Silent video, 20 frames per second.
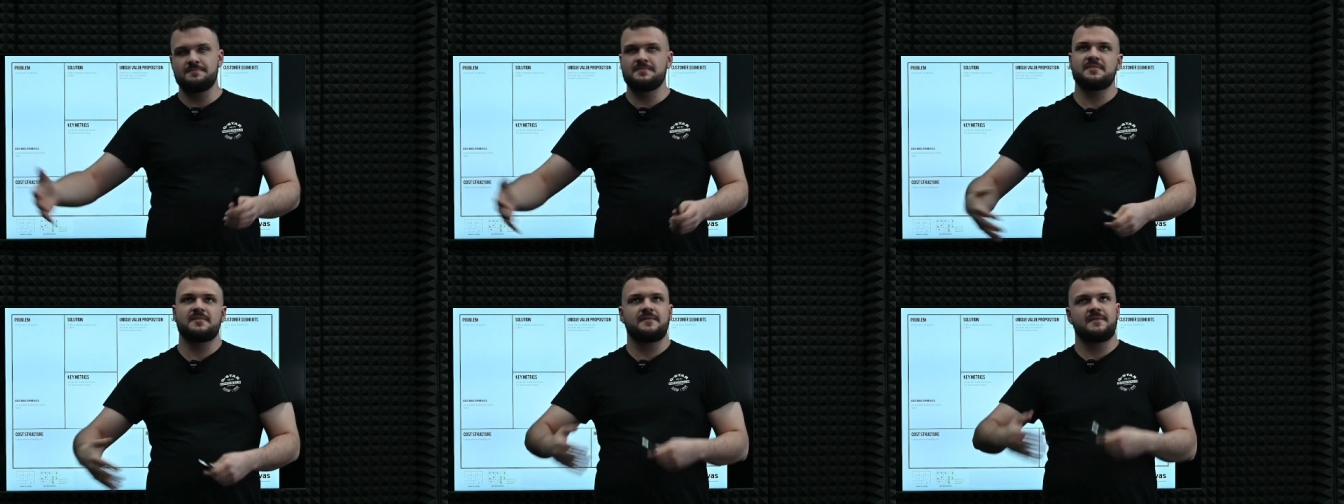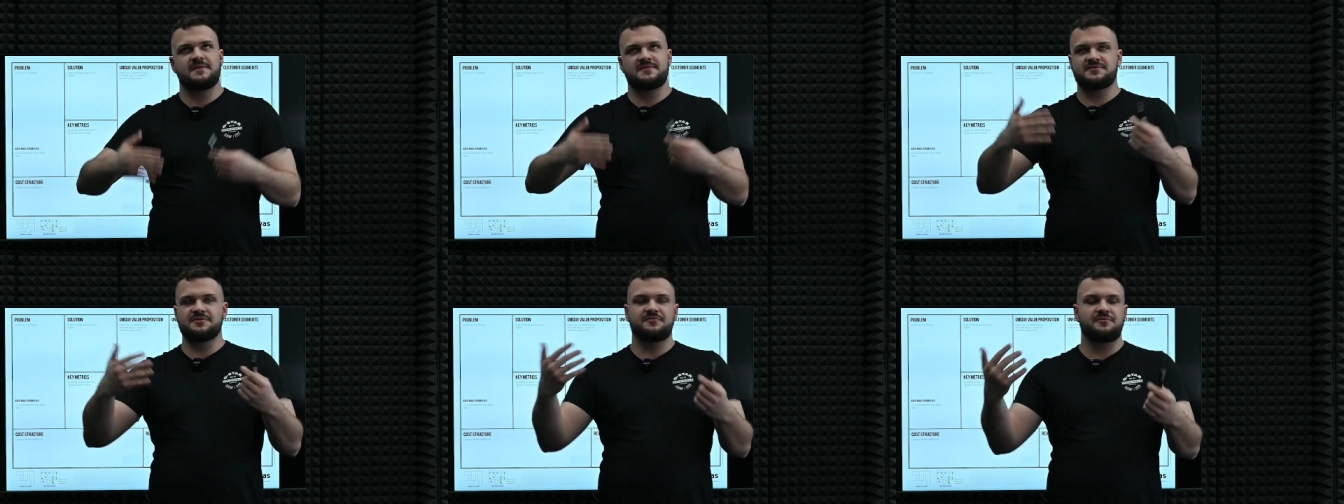
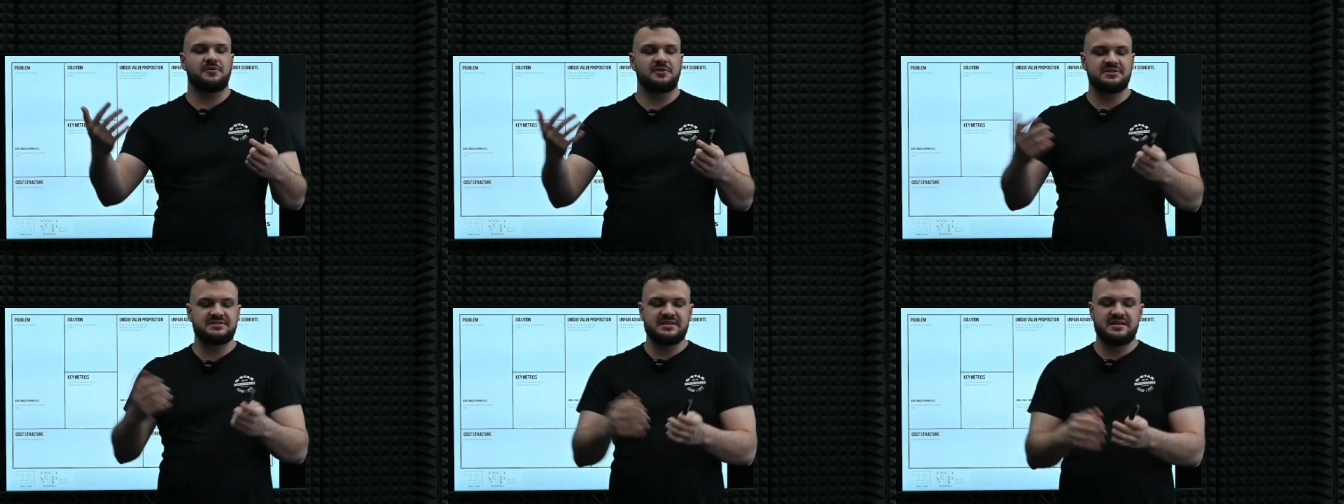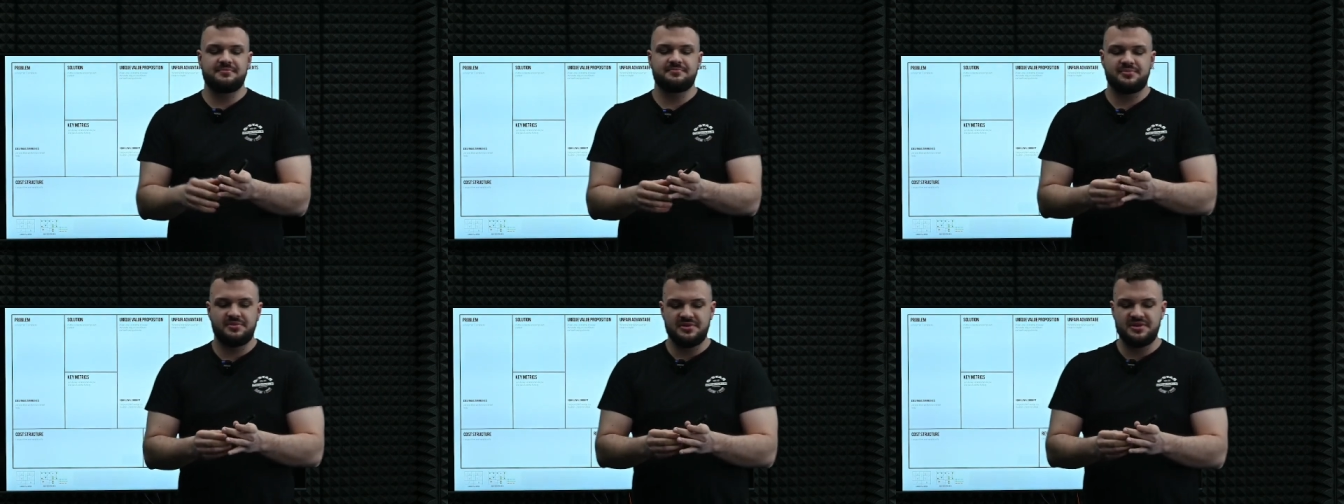So for
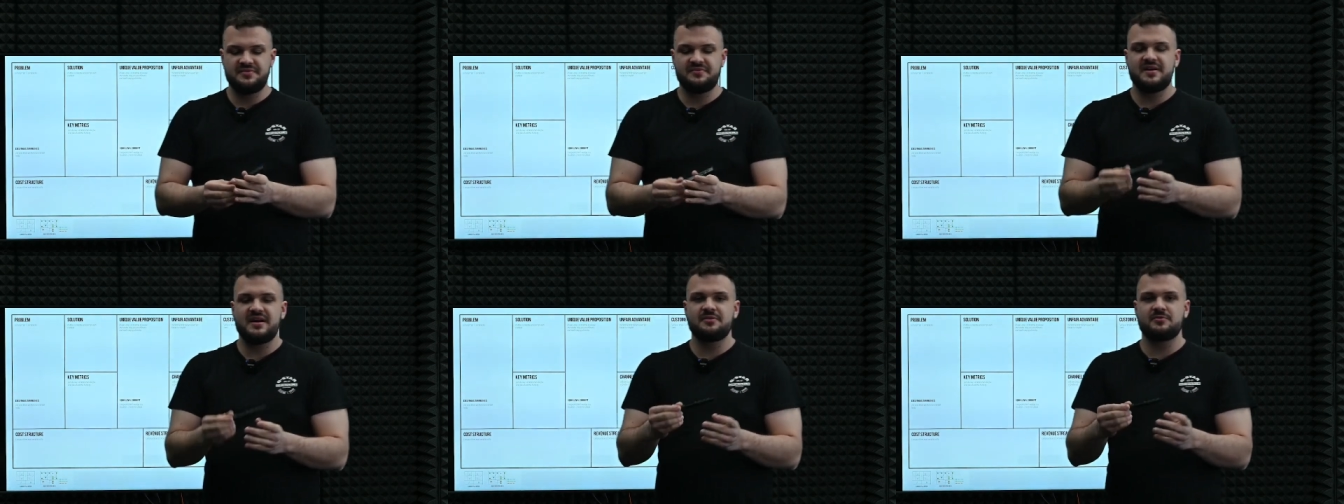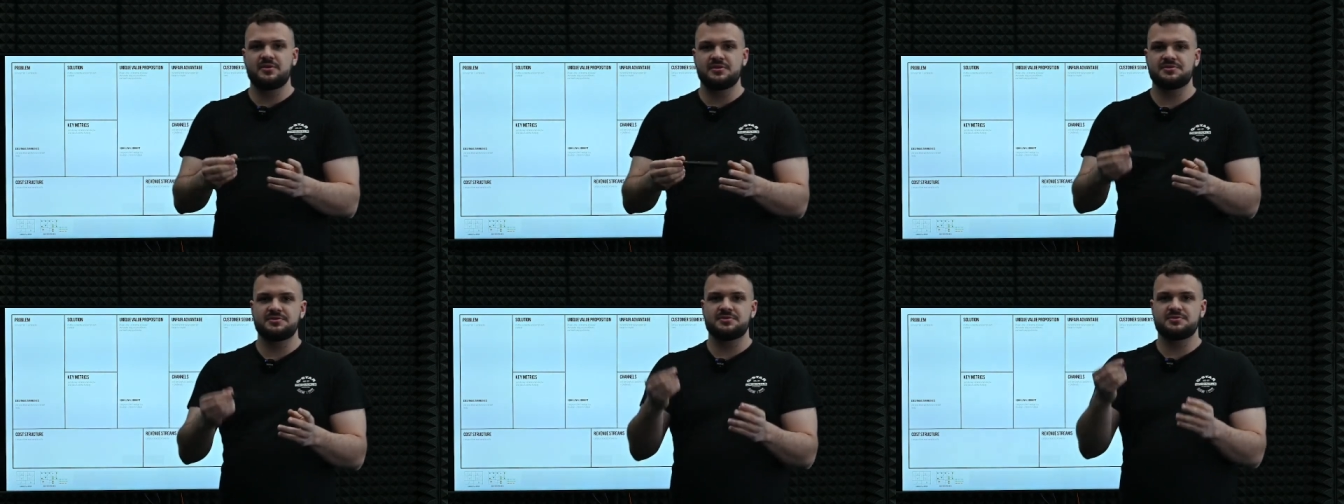example, if I
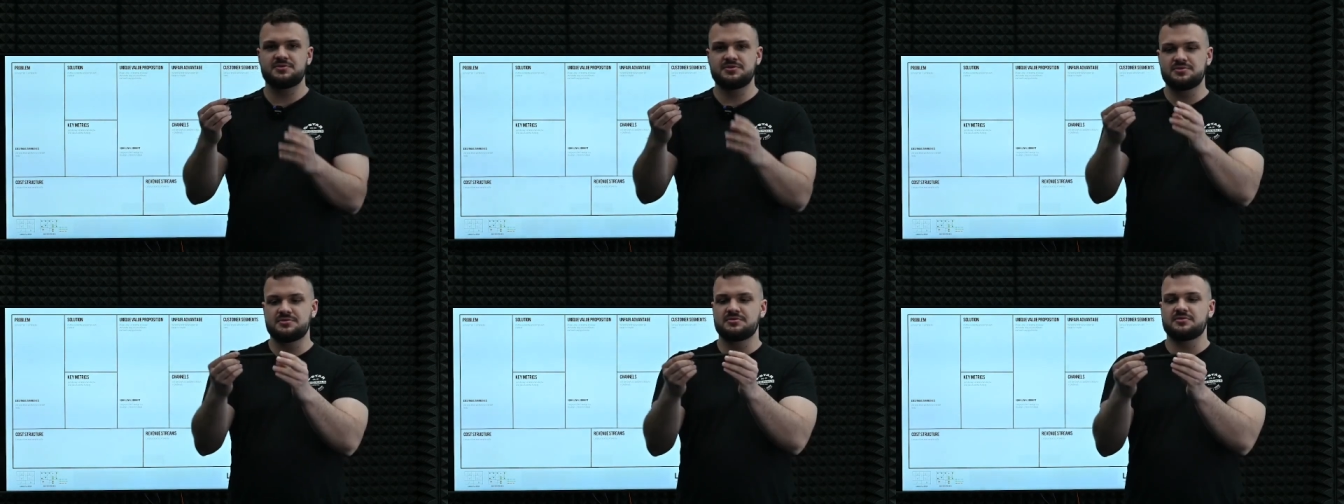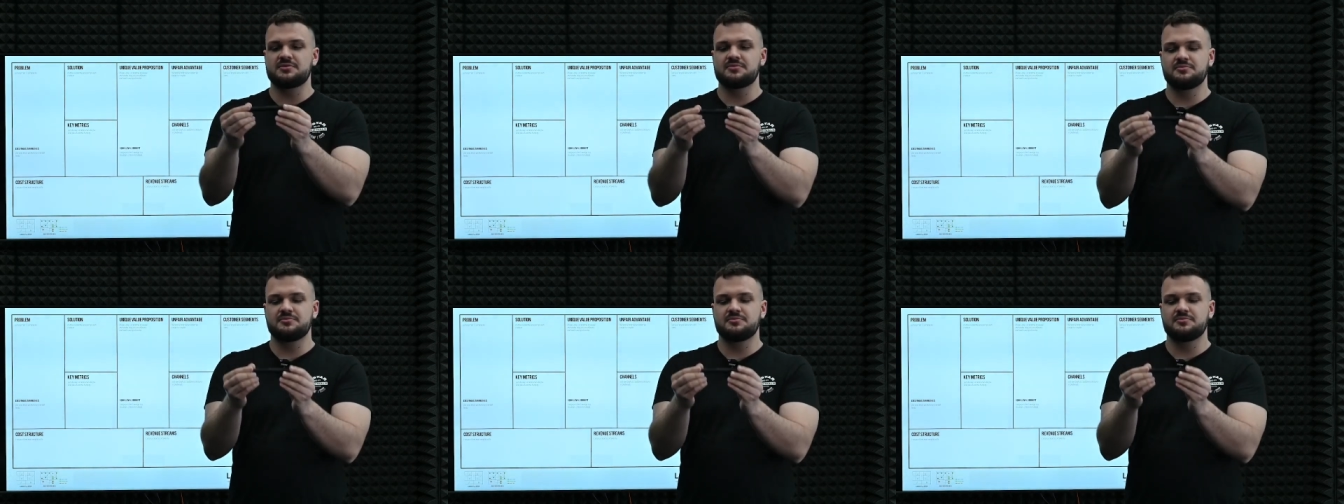want to